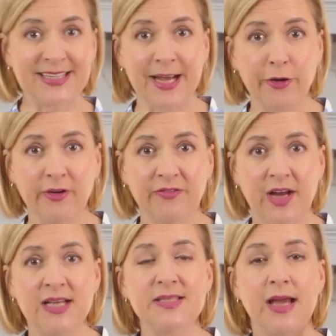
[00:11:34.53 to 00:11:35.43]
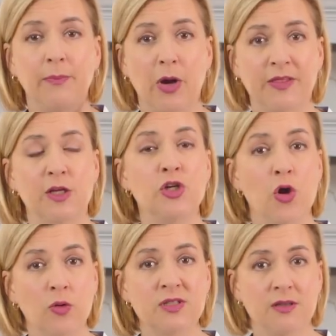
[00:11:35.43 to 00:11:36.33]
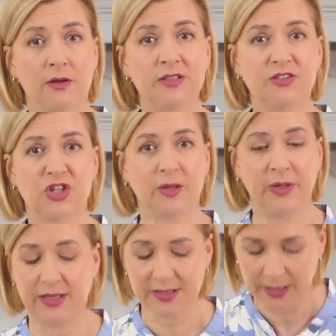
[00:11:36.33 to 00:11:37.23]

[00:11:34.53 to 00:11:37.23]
take her advice and bought the no salt chickpeas,